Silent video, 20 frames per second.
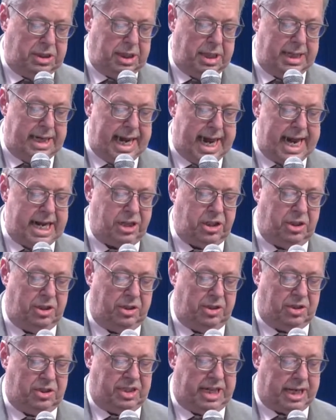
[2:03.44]

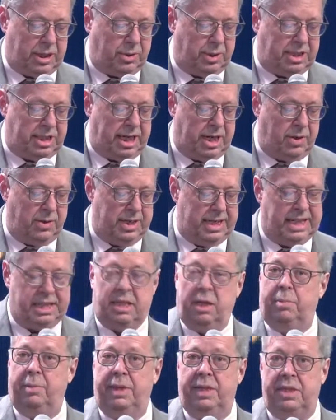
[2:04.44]
National Secretary at
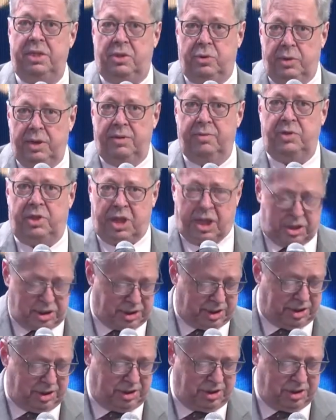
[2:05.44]
the Ministry of
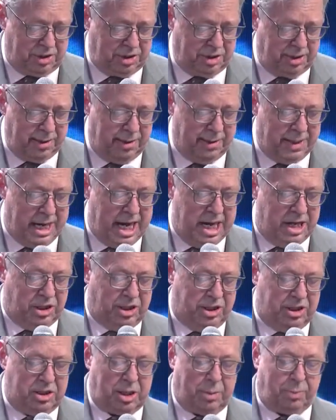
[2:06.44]
Justice.
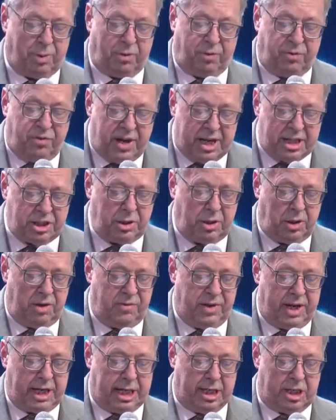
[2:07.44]
She's a professor of
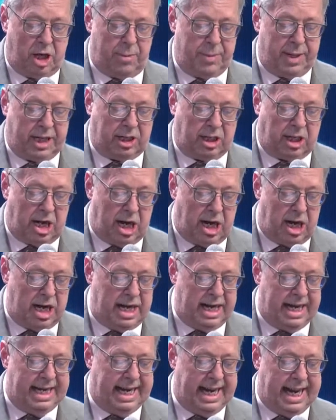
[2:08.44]
economic law
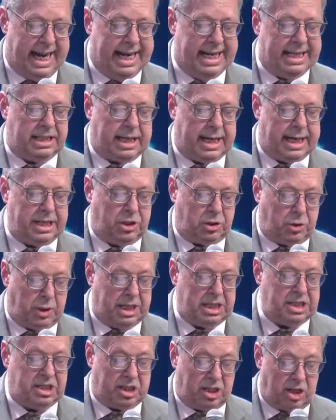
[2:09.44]
and
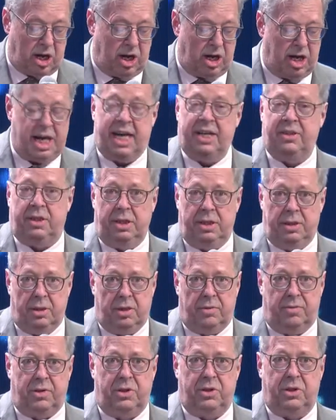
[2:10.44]
antitrust law at the
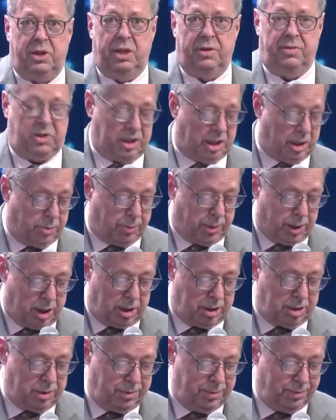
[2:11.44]
University of Sao
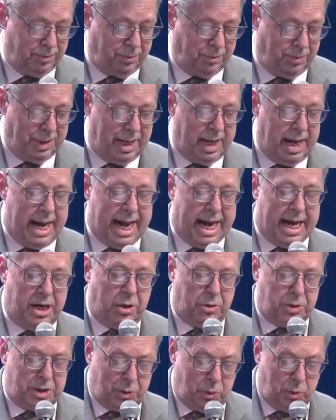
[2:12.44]
Paulo and
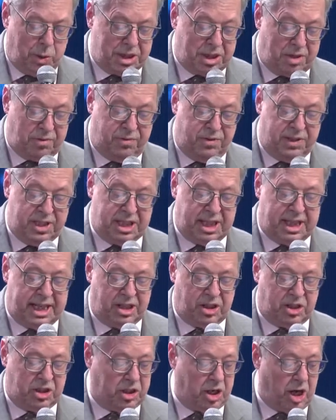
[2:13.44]
was, was a
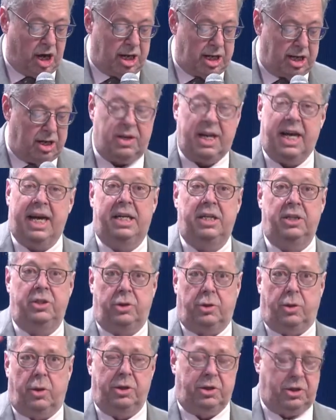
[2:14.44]
visiting scholar at
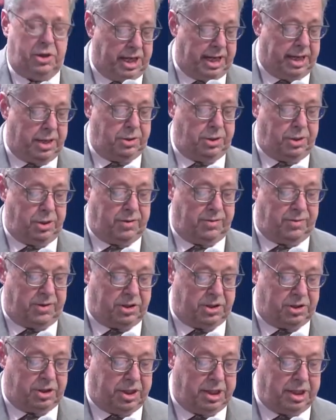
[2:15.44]
Georgetown
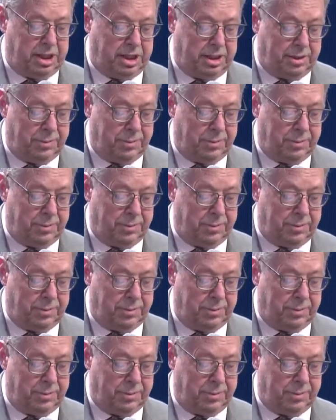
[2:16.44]
University.